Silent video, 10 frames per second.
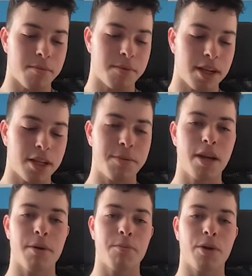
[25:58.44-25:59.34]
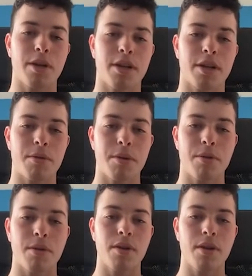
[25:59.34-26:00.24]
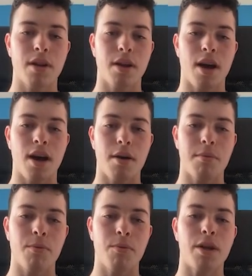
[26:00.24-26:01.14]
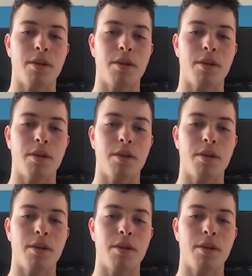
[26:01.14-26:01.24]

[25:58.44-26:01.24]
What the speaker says: it's becoming more clear to people what the